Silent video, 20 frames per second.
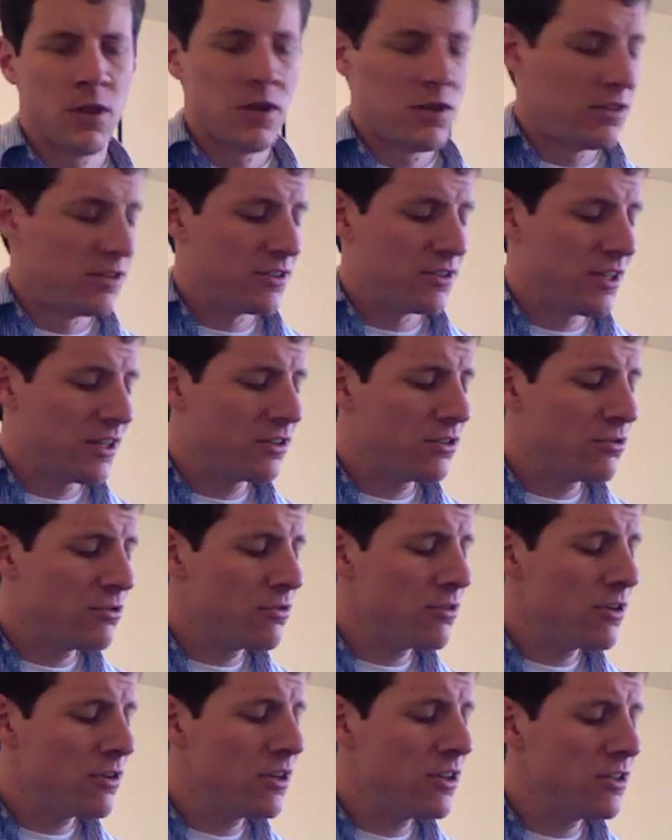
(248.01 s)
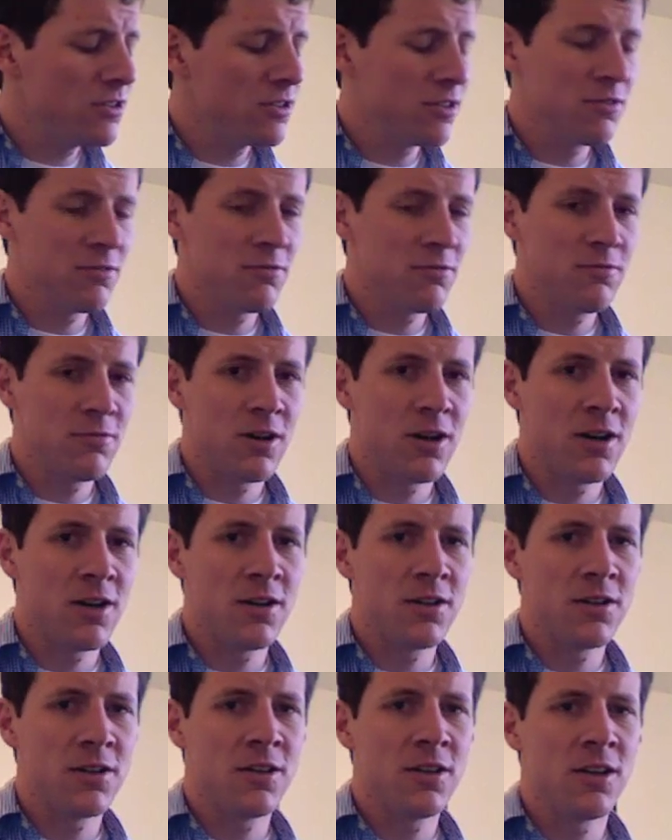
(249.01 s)
is that the reason
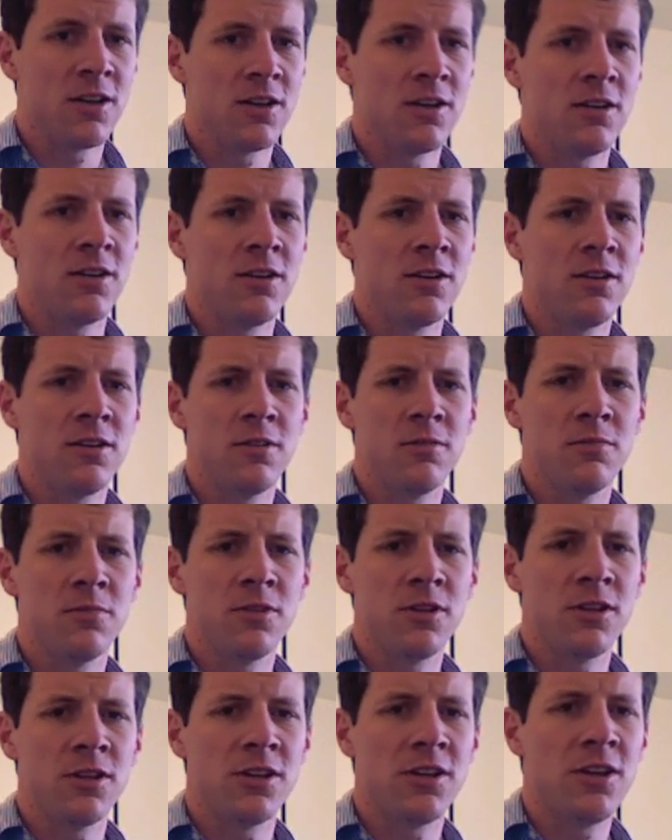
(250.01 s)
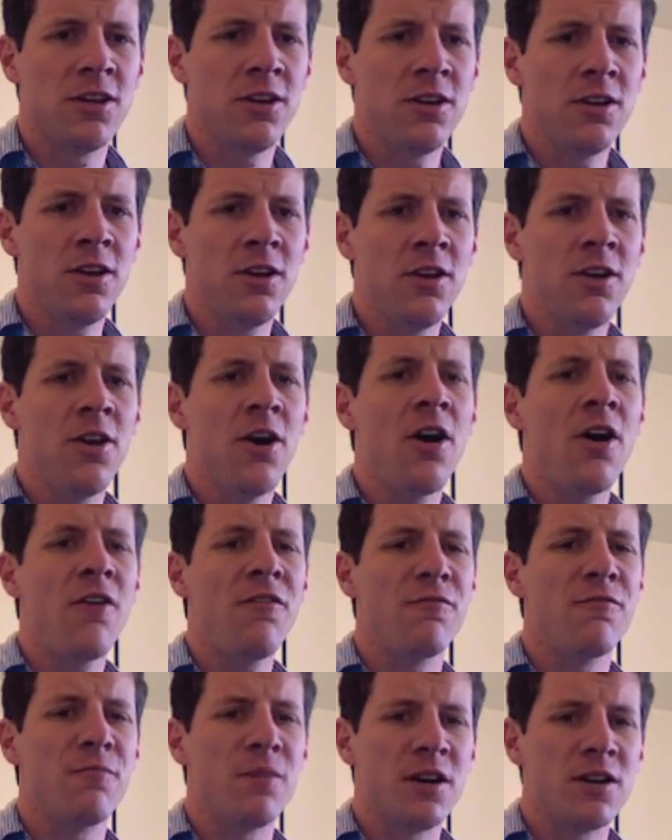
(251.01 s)
why you came to get it
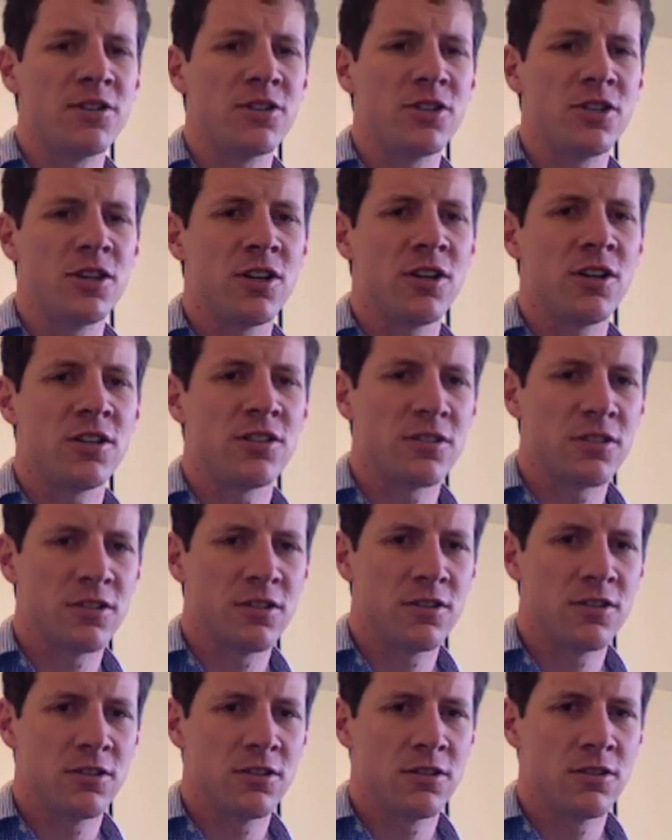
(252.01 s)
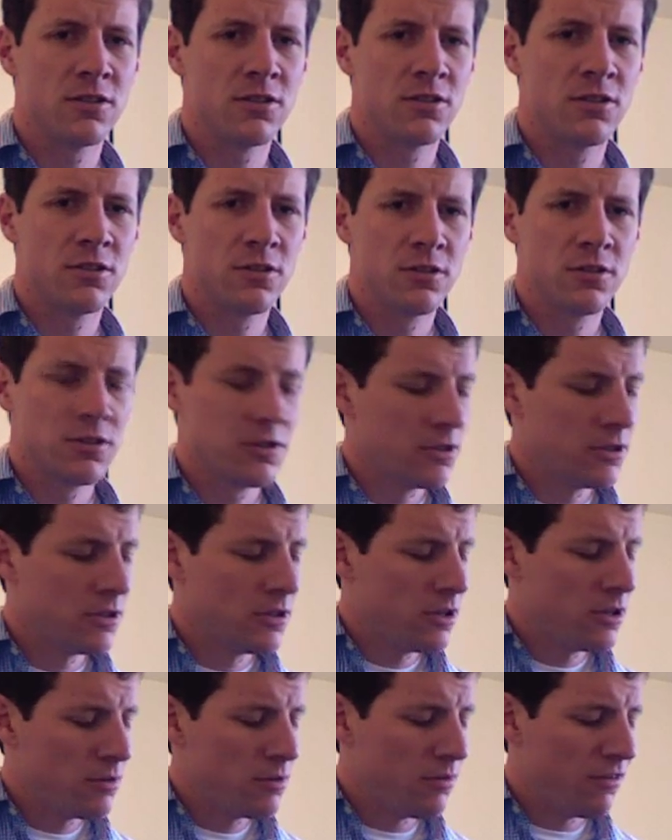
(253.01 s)
off my chest?
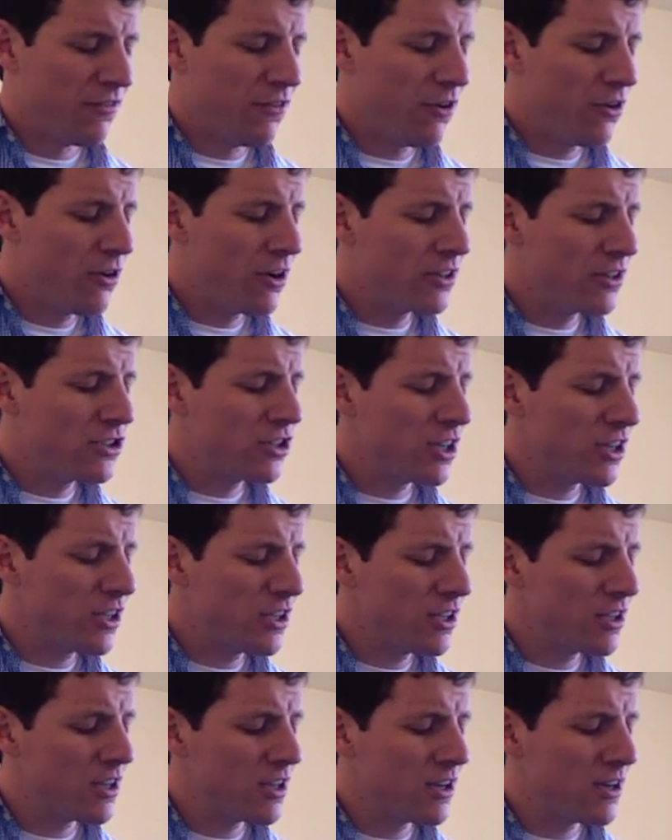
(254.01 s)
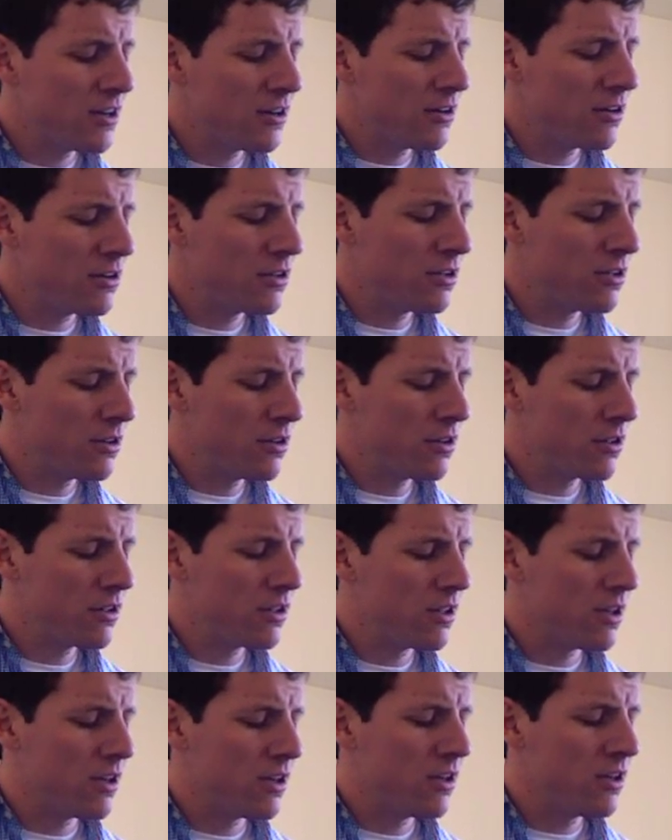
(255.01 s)
Before I check out of the
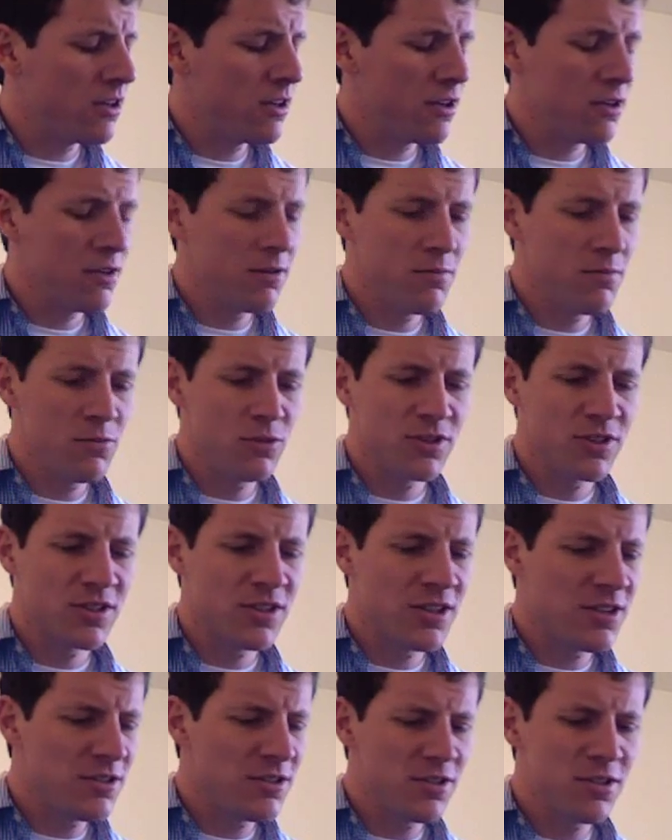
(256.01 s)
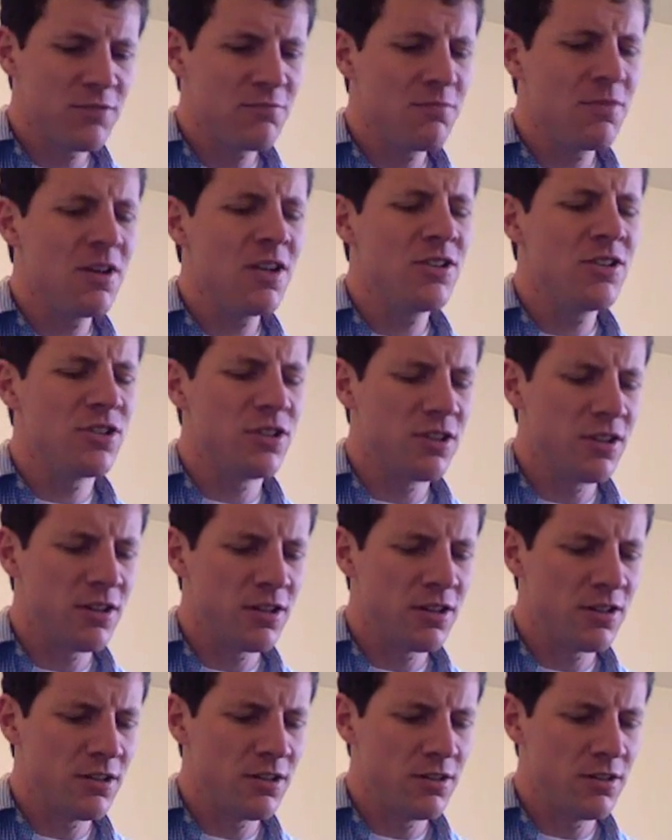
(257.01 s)
game, well, since you mentioned it,